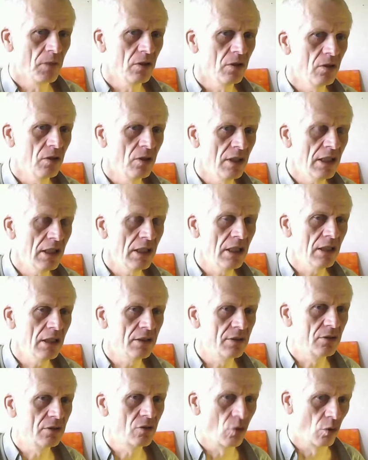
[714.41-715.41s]
You
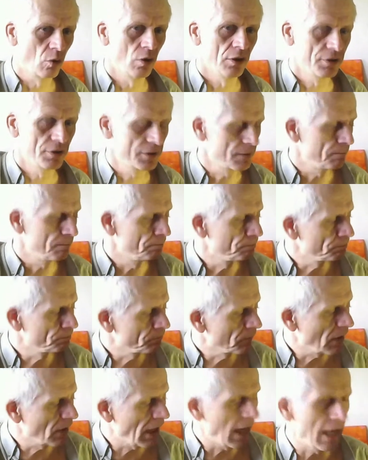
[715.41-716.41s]
need chords,
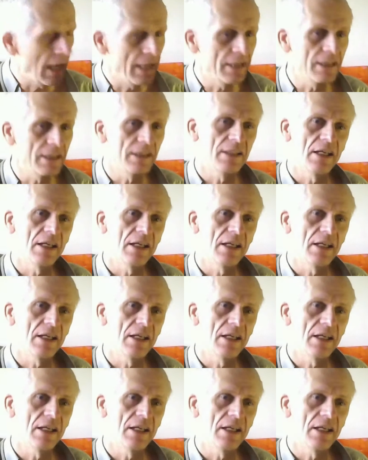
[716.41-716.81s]
and